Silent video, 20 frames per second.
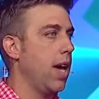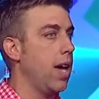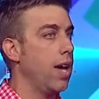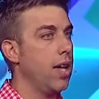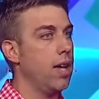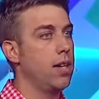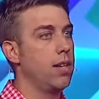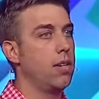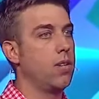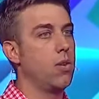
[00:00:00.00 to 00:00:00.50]

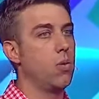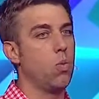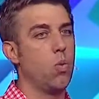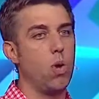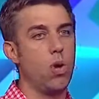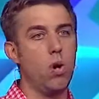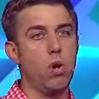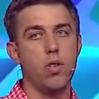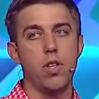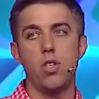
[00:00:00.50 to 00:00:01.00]
and the
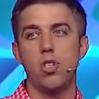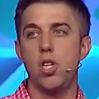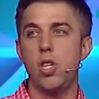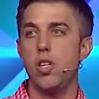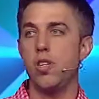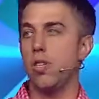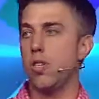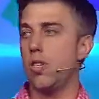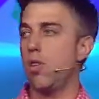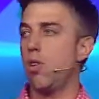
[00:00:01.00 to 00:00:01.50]
world that
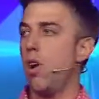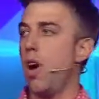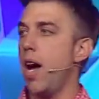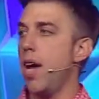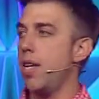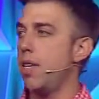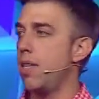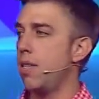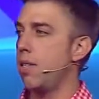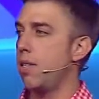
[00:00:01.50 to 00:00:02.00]
Jesus
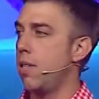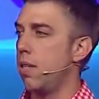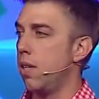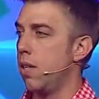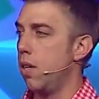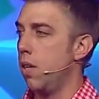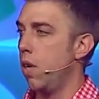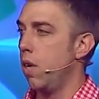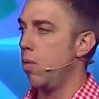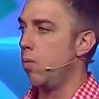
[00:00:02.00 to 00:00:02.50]
Christ
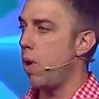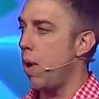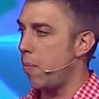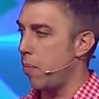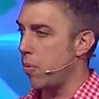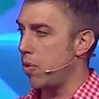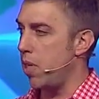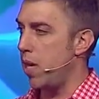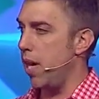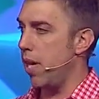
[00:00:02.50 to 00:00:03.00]

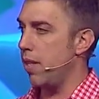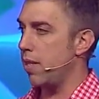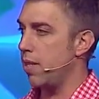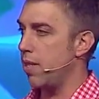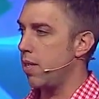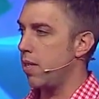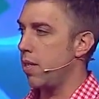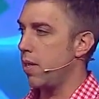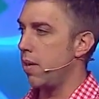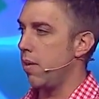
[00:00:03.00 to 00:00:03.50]

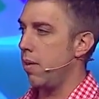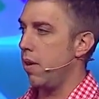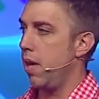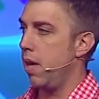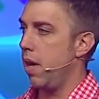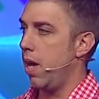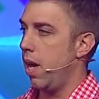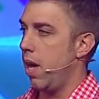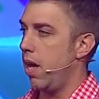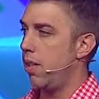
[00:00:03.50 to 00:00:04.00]
represents
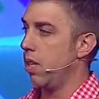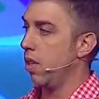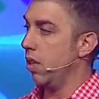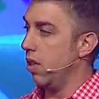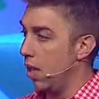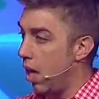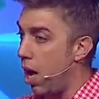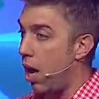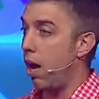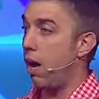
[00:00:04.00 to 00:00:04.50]
and the
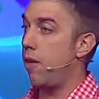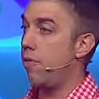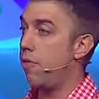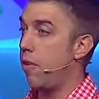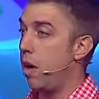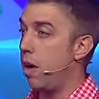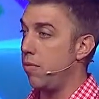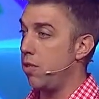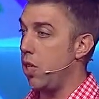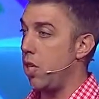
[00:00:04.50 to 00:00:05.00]
love
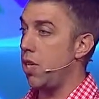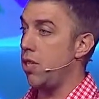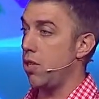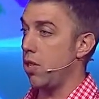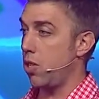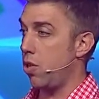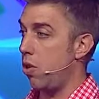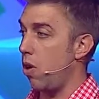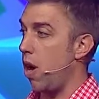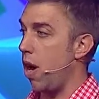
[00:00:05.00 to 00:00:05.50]
of
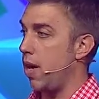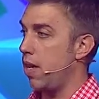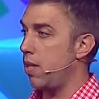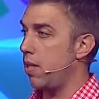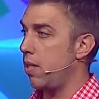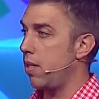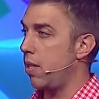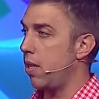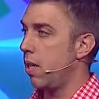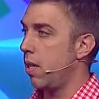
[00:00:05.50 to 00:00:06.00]
Jesus
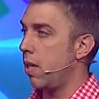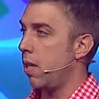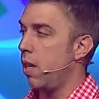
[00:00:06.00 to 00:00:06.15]
Christ,